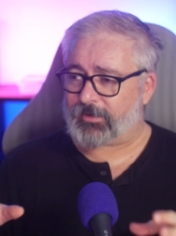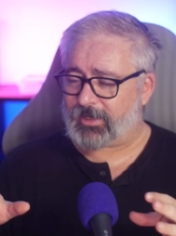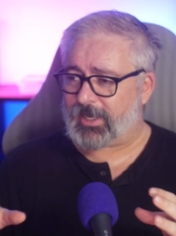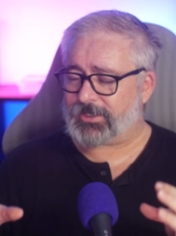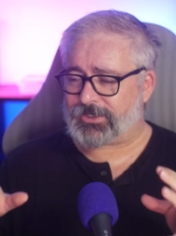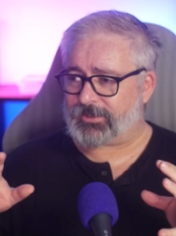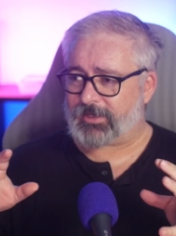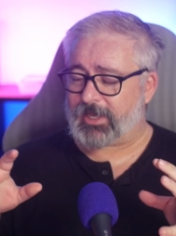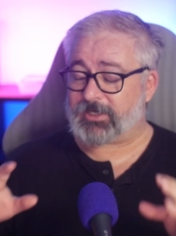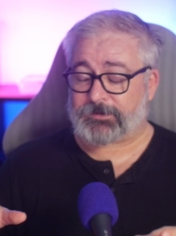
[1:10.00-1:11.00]
very large
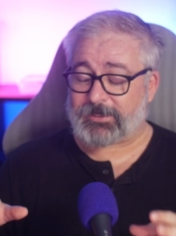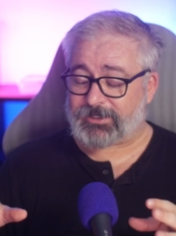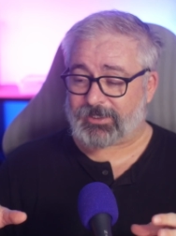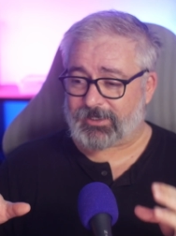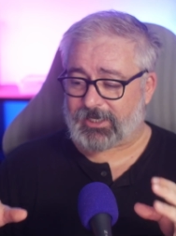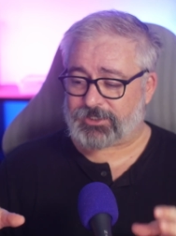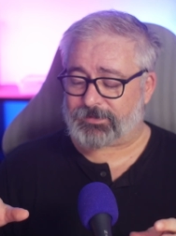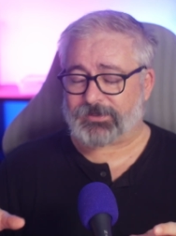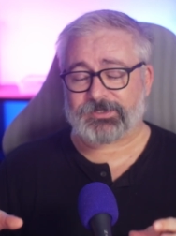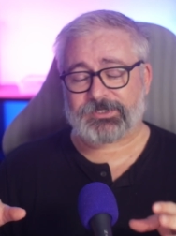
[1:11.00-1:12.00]
and unexpectedly
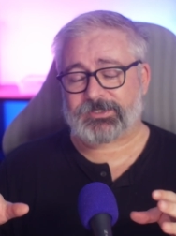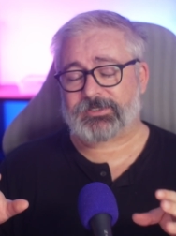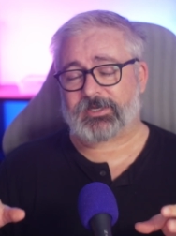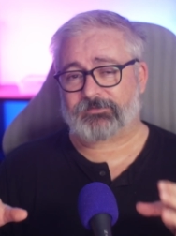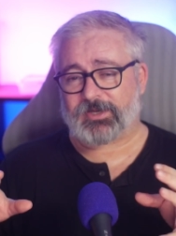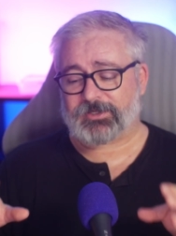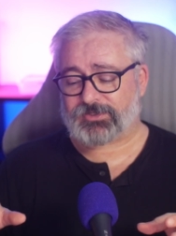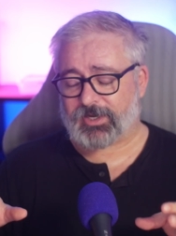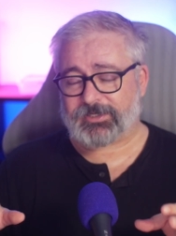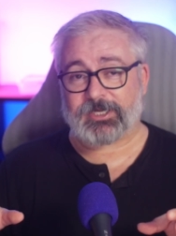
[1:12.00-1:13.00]
large bills that I've got to
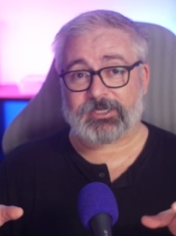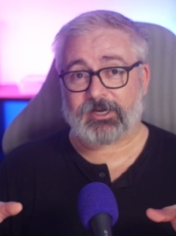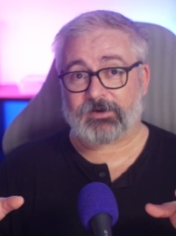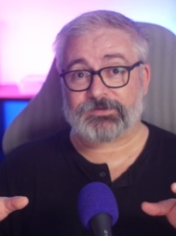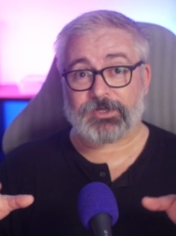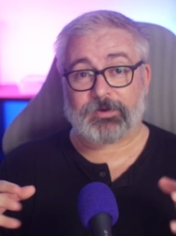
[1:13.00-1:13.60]
try and take care of.